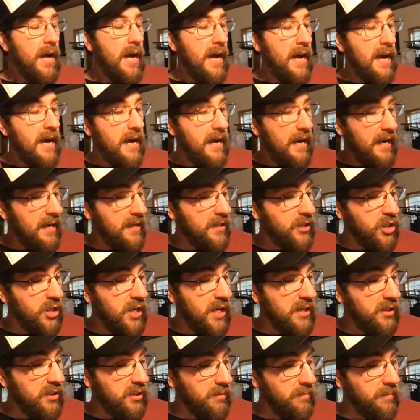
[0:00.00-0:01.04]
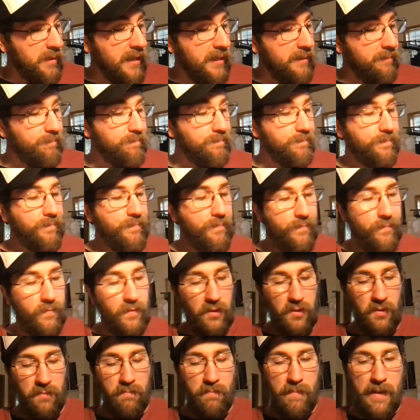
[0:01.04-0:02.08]
A gentleman
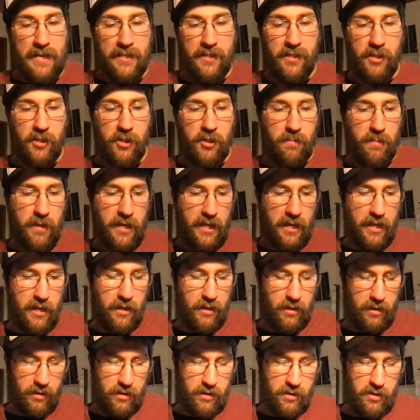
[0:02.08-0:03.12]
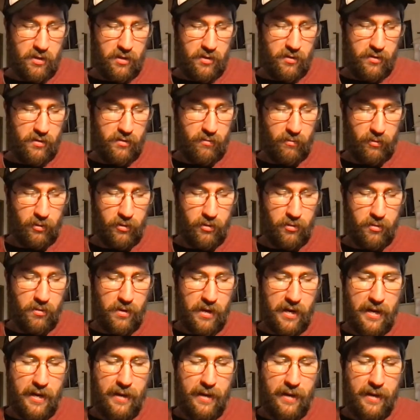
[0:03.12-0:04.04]
messaged me through